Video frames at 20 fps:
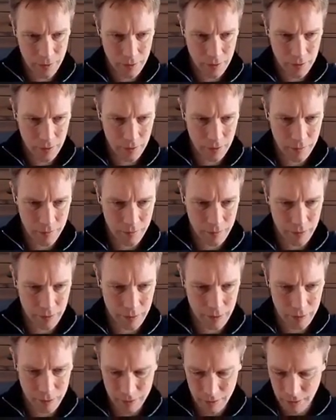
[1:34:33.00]

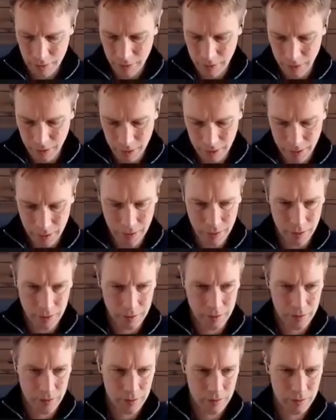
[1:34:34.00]
After
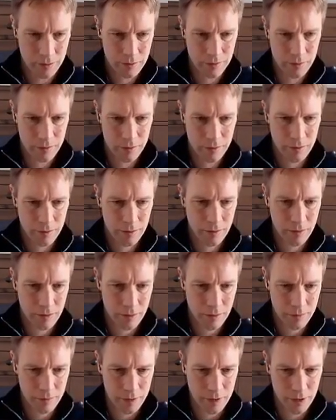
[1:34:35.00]
end
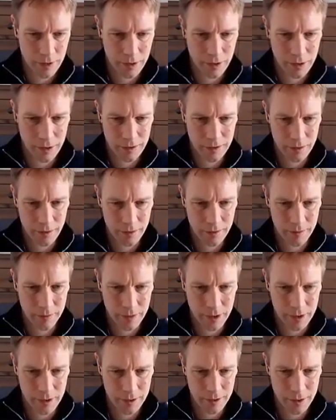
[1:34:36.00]
of stack adds item
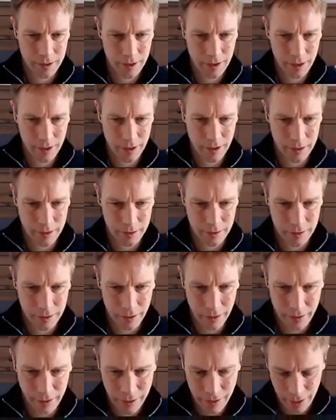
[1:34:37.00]
at end,
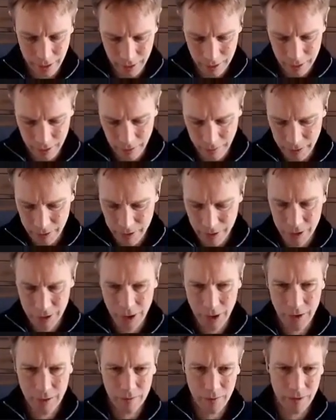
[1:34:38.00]
I think. Now, we should
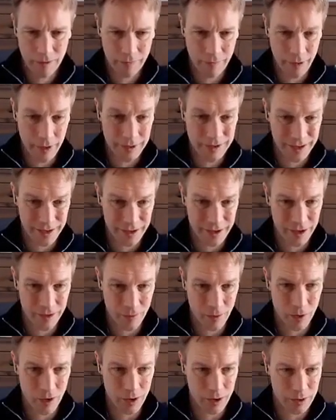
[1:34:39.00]
check whether vecs actually
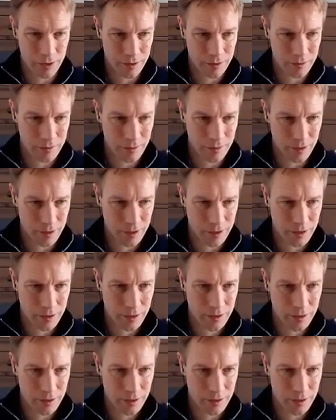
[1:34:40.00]
work this way.